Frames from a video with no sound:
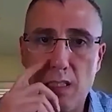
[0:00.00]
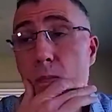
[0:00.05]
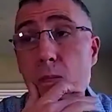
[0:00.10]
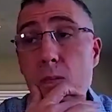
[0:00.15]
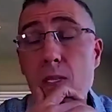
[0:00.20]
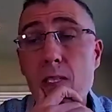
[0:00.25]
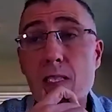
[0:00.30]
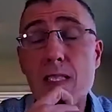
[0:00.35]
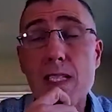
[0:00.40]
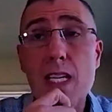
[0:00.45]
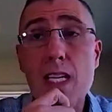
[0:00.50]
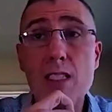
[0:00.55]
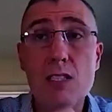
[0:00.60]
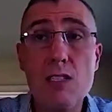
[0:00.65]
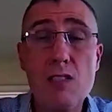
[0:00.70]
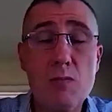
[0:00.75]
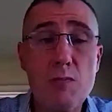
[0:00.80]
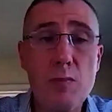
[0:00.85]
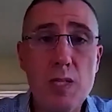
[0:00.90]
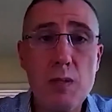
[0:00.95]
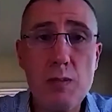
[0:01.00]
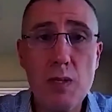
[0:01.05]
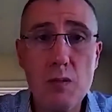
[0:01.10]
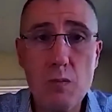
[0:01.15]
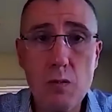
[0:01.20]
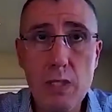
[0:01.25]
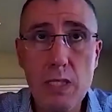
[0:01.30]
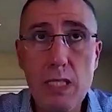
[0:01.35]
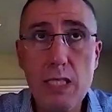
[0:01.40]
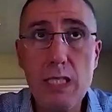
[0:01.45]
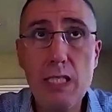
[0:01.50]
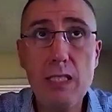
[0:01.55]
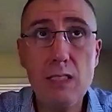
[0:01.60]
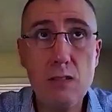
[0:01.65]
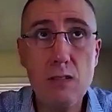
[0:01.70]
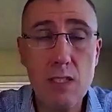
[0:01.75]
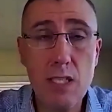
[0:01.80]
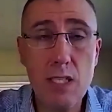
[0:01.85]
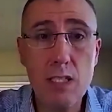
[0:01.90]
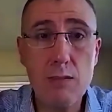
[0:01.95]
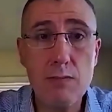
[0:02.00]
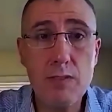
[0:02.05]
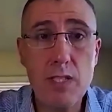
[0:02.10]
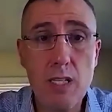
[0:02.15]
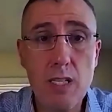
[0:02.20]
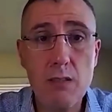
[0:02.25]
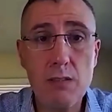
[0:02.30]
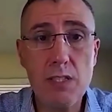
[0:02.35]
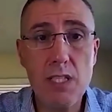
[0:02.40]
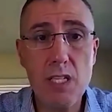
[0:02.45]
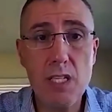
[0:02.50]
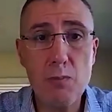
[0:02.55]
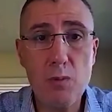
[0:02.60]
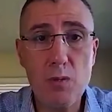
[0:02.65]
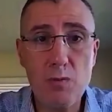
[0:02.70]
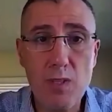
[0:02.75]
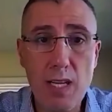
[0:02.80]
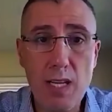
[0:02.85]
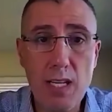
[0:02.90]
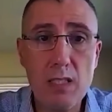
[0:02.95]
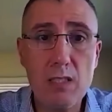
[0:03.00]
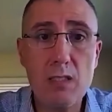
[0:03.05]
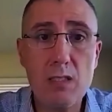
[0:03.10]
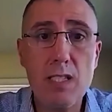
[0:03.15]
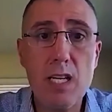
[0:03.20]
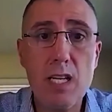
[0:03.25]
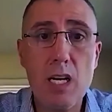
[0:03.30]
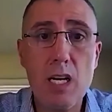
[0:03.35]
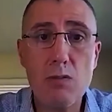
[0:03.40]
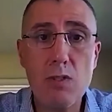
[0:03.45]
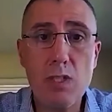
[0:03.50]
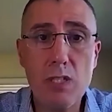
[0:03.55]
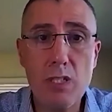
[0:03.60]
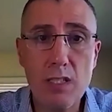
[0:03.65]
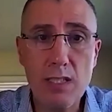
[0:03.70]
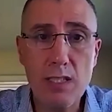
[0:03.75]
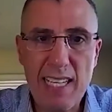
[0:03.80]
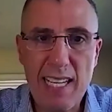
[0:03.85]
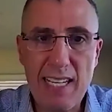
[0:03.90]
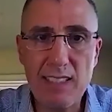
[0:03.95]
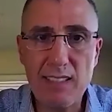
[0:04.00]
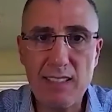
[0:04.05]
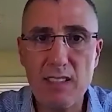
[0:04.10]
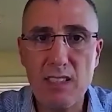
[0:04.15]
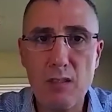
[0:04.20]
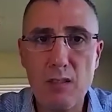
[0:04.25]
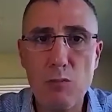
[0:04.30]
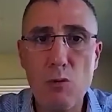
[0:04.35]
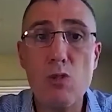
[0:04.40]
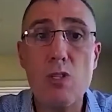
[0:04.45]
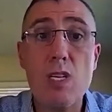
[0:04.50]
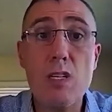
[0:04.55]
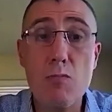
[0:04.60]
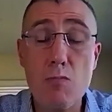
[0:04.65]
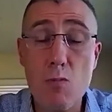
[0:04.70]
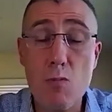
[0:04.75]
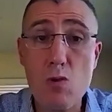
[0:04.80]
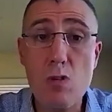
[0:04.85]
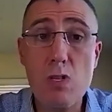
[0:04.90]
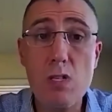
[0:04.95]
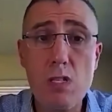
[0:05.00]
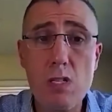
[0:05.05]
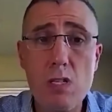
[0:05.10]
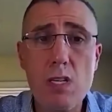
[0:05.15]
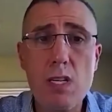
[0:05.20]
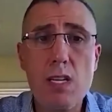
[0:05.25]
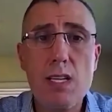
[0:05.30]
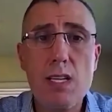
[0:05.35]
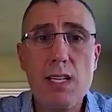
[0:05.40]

And it's not just me, but really a lot of the healthcare provider now recognizing more and more